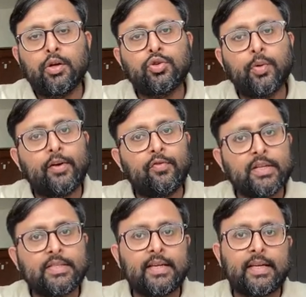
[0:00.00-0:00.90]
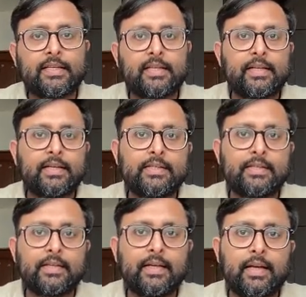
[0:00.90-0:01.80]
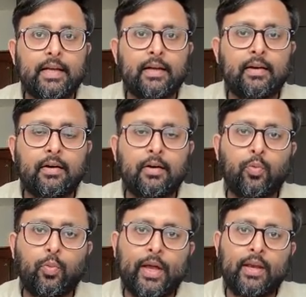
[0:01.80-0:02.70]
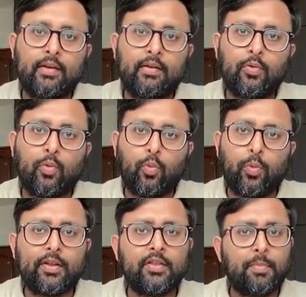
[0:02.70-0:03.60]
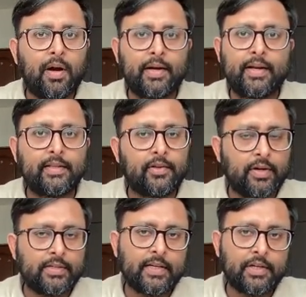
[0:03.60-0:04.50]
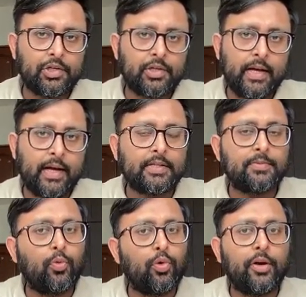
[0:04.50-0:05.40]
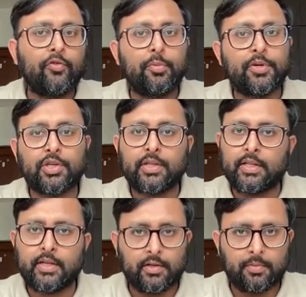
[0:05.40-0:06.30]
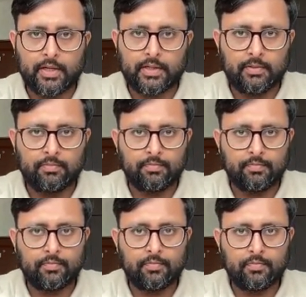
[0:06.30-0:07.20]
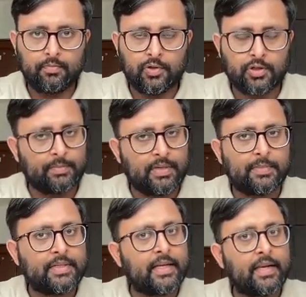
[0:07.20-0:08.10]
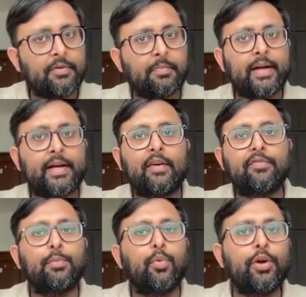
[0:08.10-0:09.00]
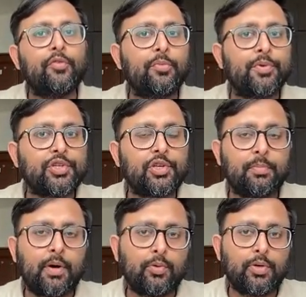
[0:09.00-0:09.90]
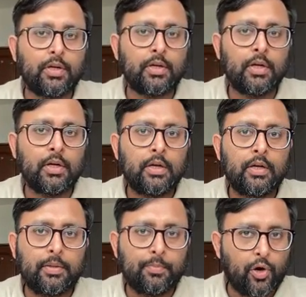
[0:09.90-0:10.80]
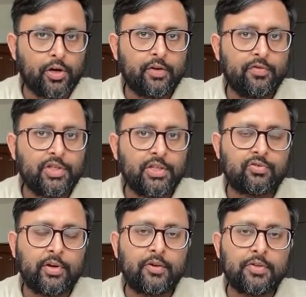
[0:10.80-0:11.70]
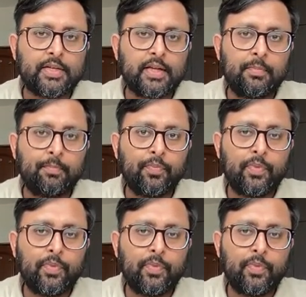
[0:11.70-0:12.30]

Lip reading: So adverse selection is when one of the party in the transaction has more information than the other party. So sometimes seller might have the more information about the product which he's trying to sell.